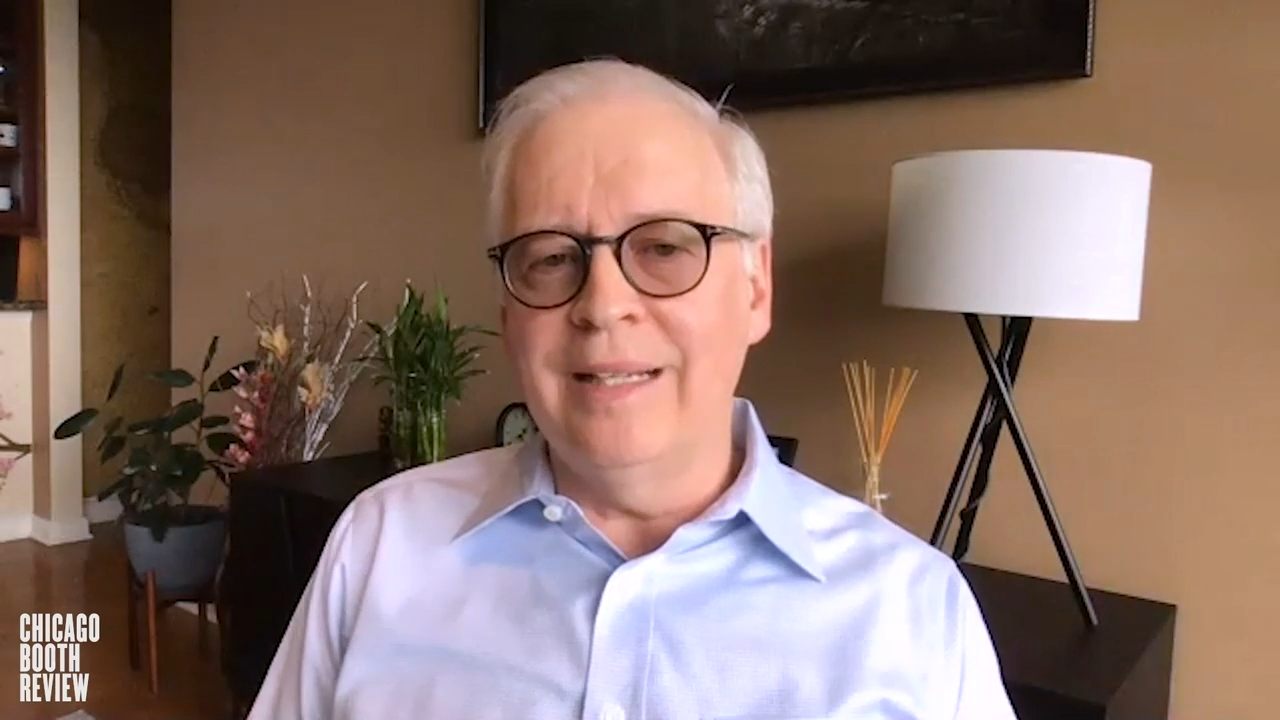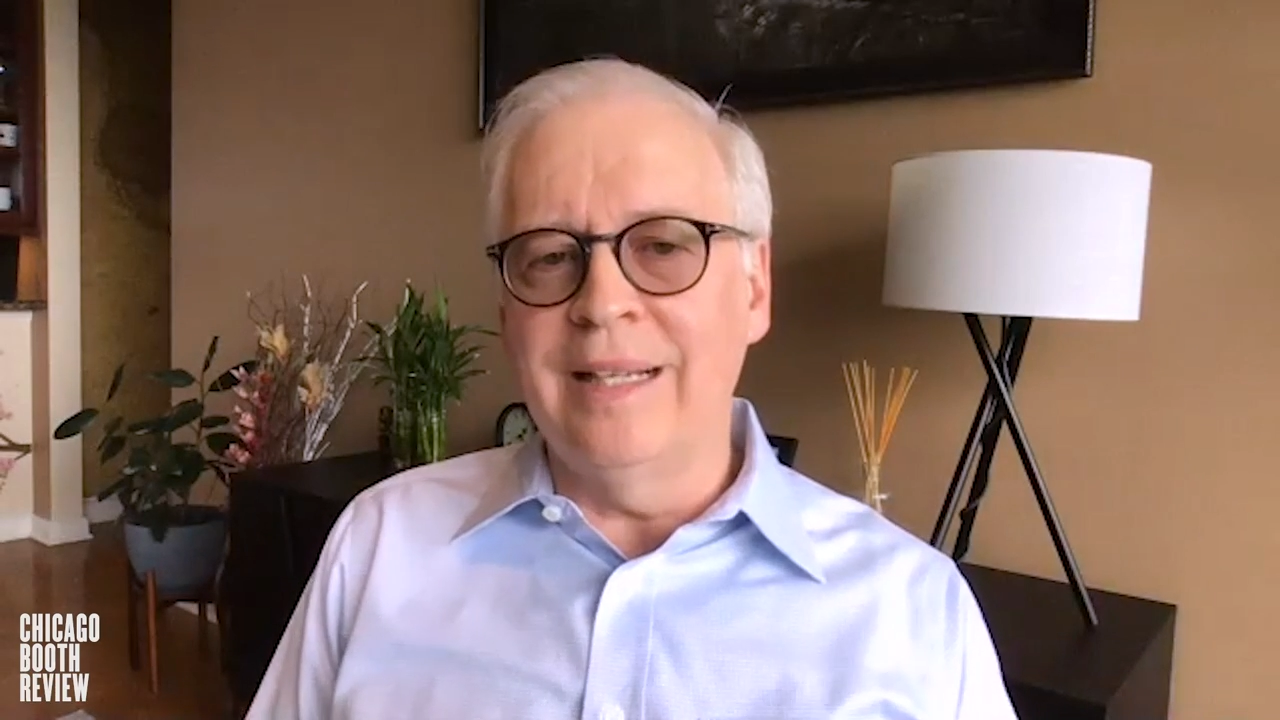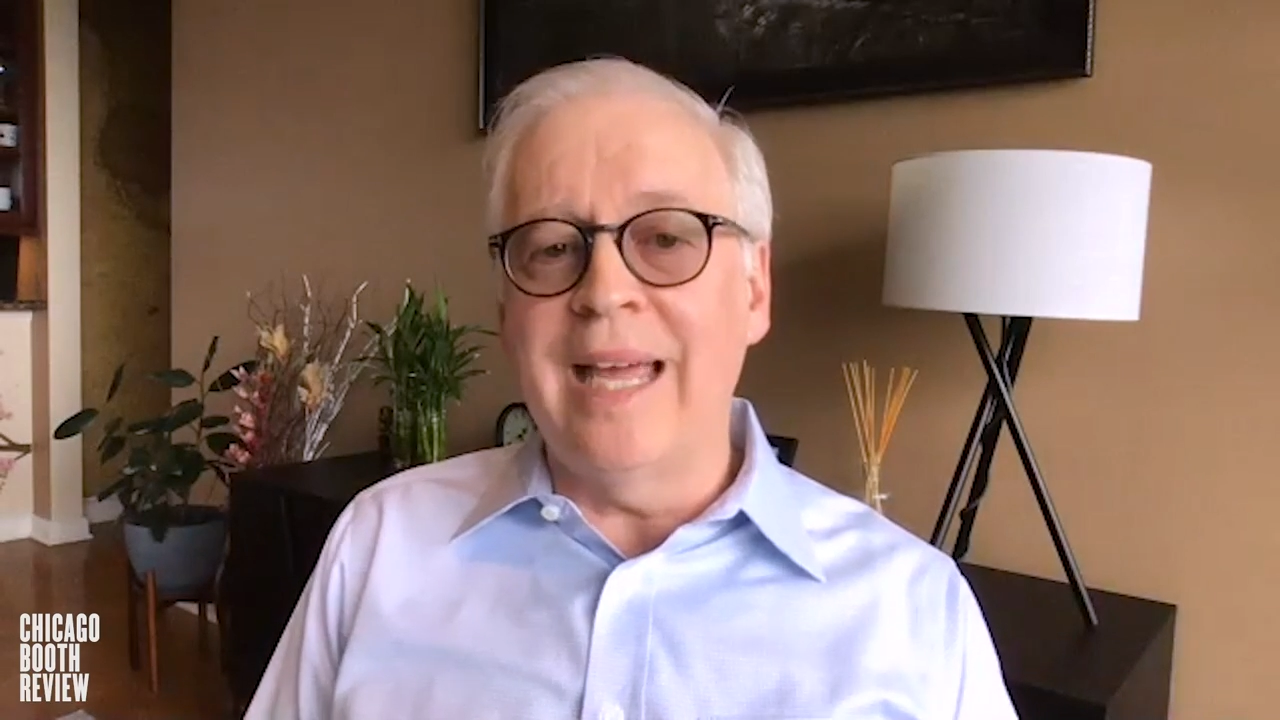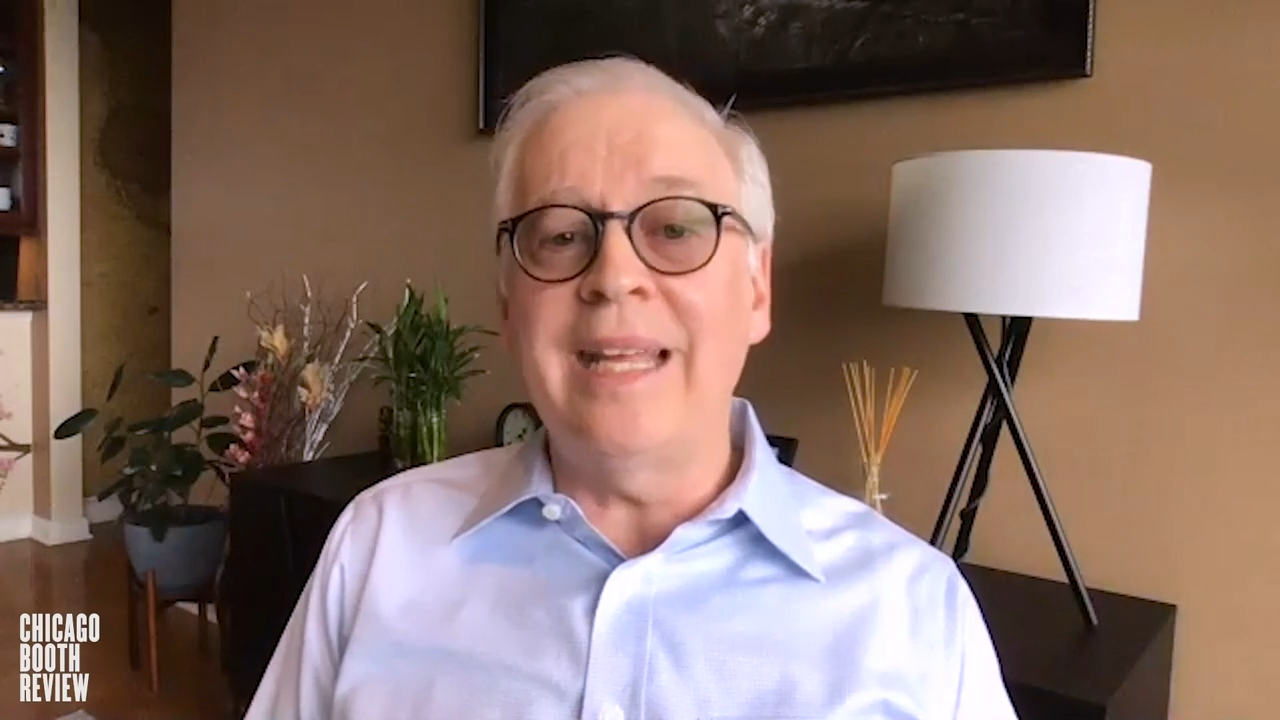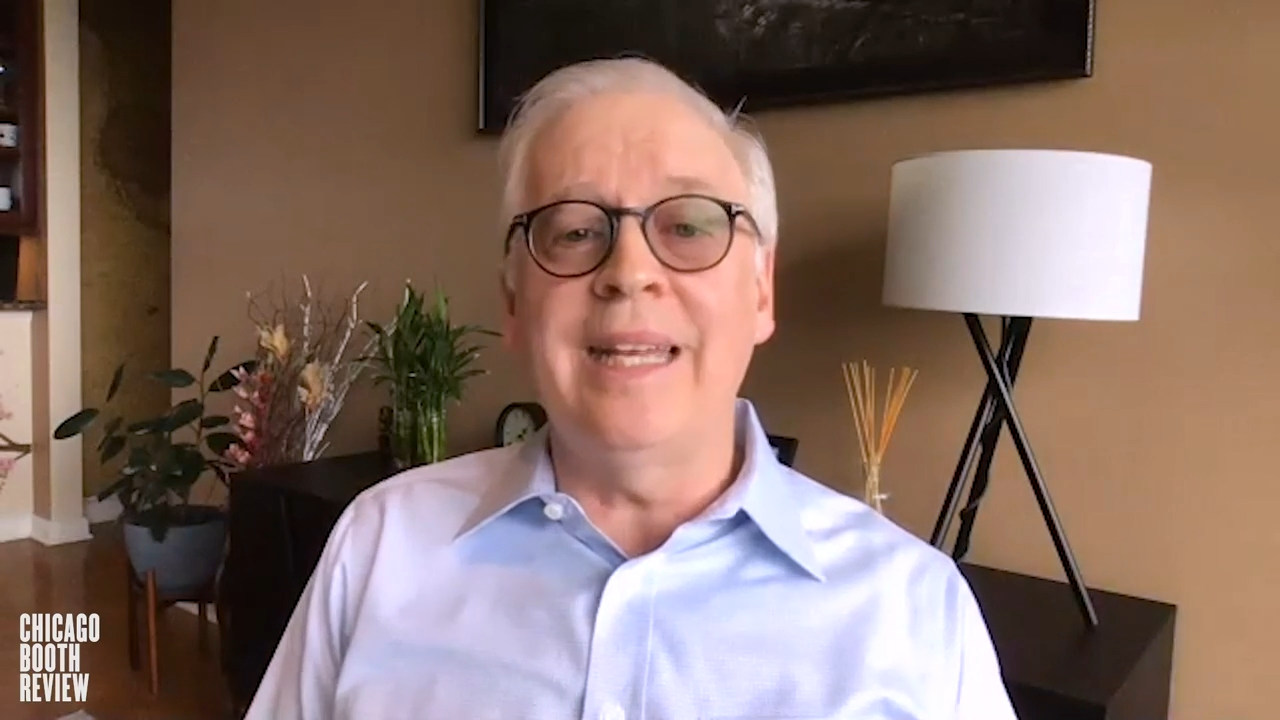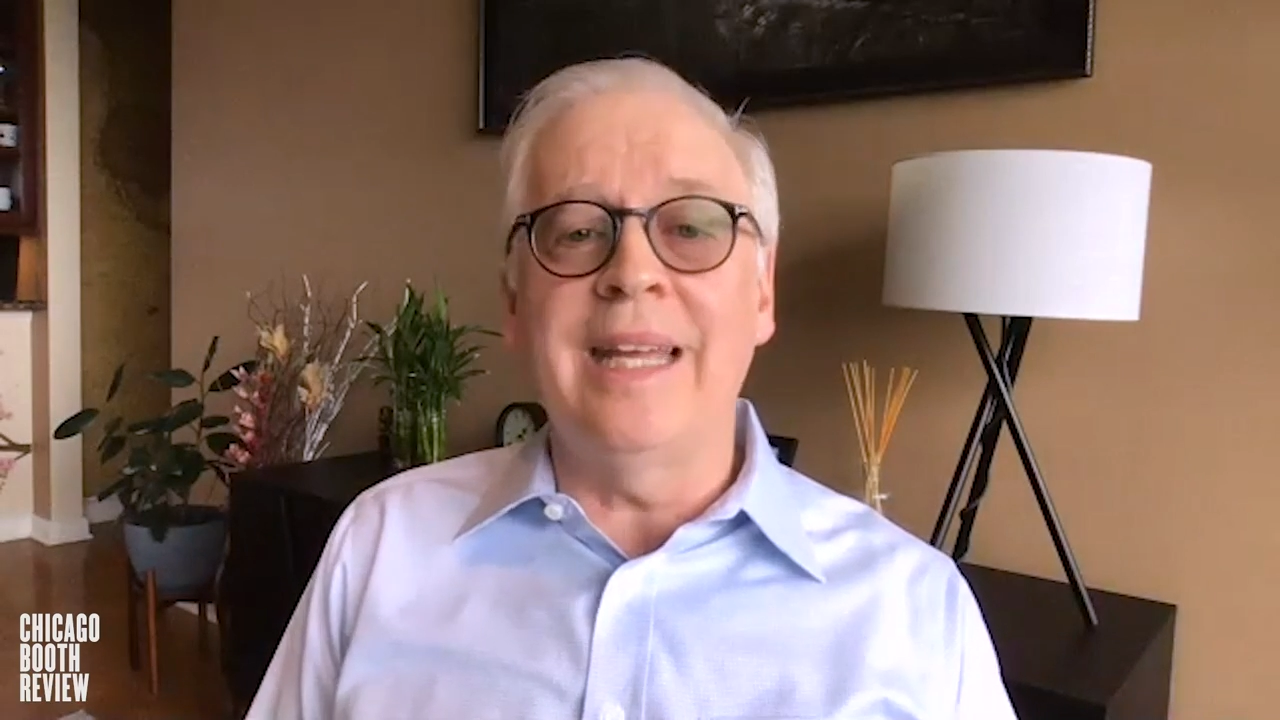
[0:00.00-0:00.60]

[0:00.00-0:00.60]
like